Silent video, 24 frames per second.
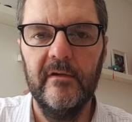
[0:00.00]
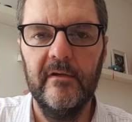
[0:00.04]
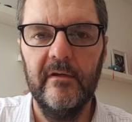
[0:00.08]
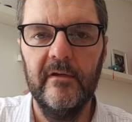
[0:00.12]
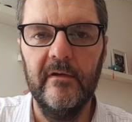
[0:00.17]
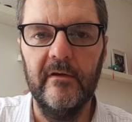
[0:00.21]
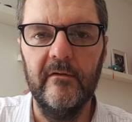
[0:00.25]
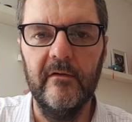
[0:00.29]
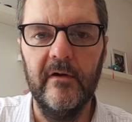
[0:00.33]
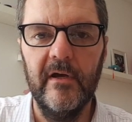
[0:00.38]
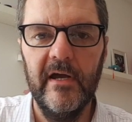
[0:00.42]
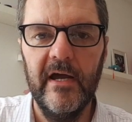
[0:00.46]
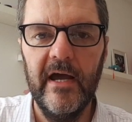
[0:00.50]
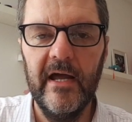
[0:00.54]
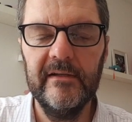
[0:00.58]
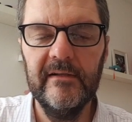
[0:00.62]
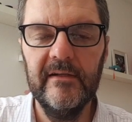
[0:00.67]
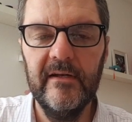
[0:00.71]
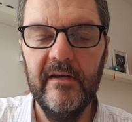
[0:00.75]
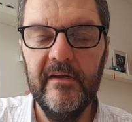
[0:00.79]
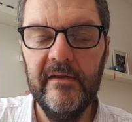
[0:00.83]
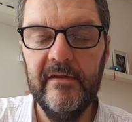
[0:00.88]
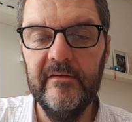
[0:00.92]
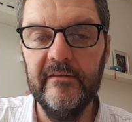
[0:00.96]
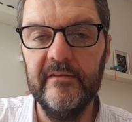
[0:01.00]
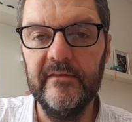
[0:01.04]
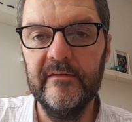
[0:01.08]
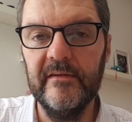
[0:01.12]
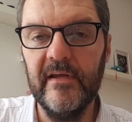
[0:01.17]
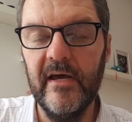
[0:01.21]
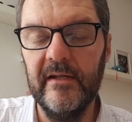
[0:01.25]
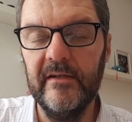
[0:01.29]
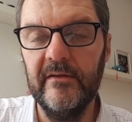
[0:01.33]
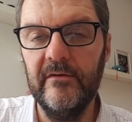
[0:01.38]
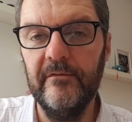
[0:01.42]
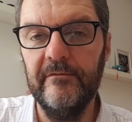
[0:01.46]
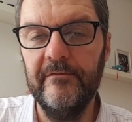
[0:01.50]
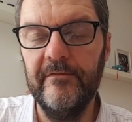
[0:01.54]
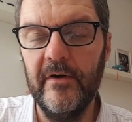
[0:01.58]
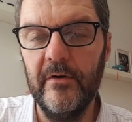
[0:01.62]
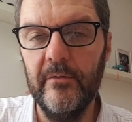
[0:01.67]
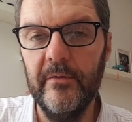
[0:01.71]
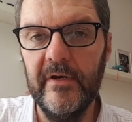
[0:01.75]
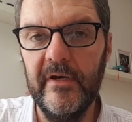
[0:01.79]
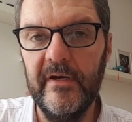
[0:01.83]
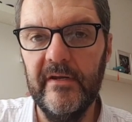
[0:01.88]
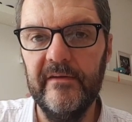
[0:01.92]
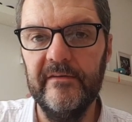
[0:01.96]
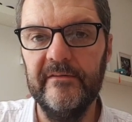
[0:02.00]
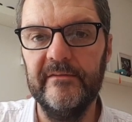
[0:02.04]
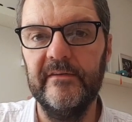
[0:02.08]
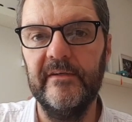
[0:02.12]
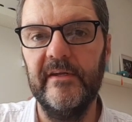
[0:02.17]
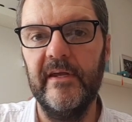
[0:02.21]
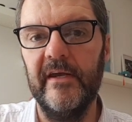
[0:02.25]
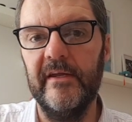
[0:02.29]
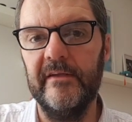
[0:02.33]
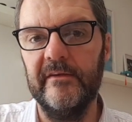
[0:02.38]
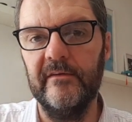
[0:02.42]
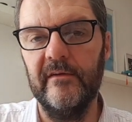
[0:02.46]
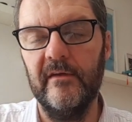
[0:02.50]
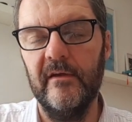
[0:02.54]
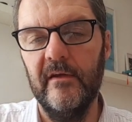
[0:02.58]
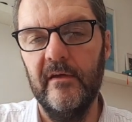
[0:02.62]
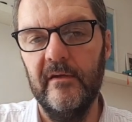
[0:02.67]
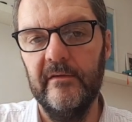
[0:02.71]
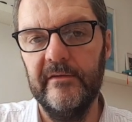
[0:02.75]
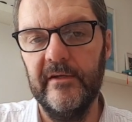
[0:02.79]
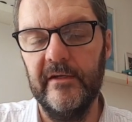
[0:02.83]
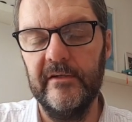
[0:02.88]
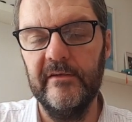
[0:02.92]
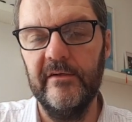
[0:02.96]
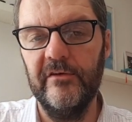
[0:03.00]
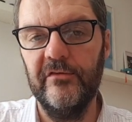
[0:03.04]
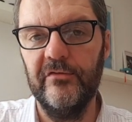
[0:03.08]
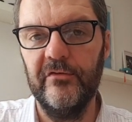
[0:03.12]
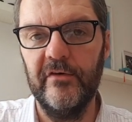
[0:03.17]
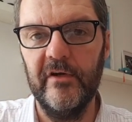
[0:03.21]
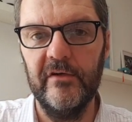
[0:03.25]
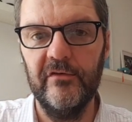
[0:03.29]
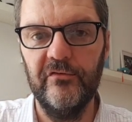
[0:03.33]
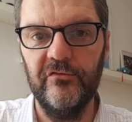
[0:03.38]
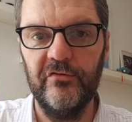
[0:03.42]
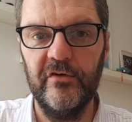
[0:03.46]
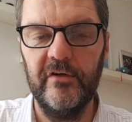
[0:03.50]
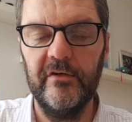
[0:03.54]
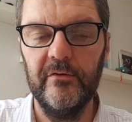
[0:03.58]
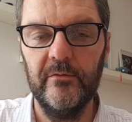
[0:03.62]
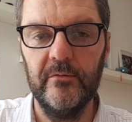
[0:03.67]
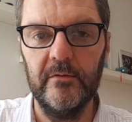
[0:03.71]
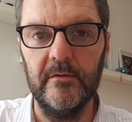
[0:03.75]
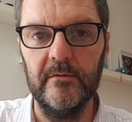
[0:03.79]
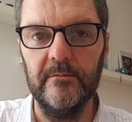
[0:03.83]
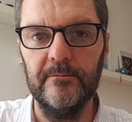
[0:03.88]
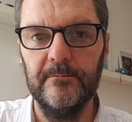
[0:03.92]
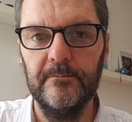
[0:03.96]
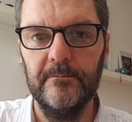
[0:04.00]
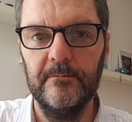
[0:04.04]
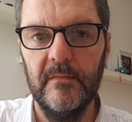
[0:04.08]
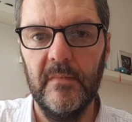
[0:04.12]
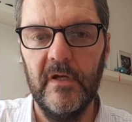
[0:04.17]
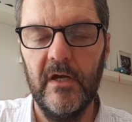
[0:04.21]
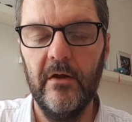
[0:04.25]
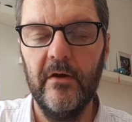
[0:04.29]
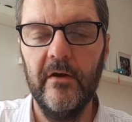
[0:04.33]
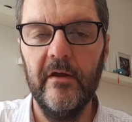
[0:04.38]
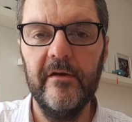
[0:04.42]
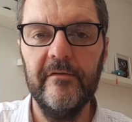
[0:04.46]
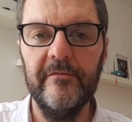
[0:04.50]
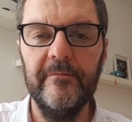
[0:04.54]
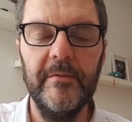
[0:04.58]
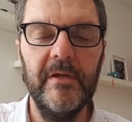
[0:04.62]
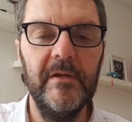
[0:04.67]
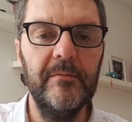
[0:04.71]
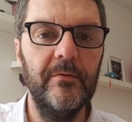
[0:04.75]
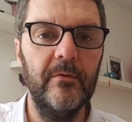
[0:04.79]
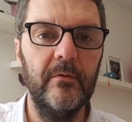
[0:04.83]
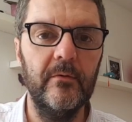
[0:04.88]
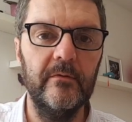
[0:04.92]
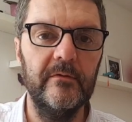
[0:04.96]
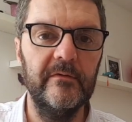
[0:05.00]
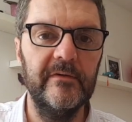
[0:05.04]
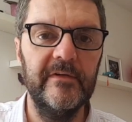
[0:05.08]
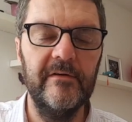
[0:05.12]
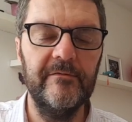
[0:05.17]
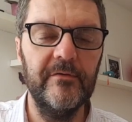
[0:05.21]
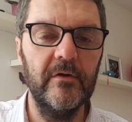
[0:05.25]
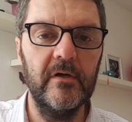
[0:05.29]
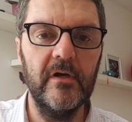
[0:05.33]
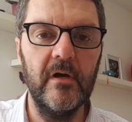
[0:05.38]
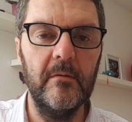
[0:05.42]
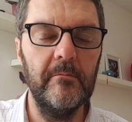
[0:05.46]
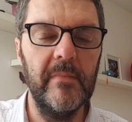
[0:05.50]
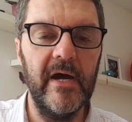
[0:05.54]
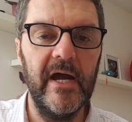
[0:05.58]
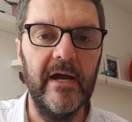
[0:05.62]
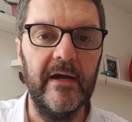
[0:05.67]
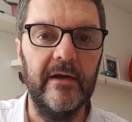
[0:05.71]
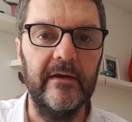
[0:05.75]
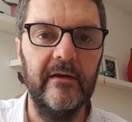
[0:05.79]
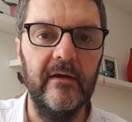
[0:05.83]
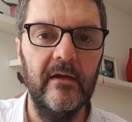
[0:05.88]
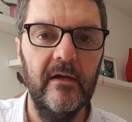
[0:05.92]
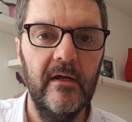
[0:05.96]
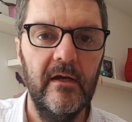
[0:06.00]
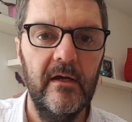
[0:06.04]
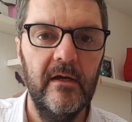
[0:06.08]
you know at least at the very least get technician and general a lot of people never come back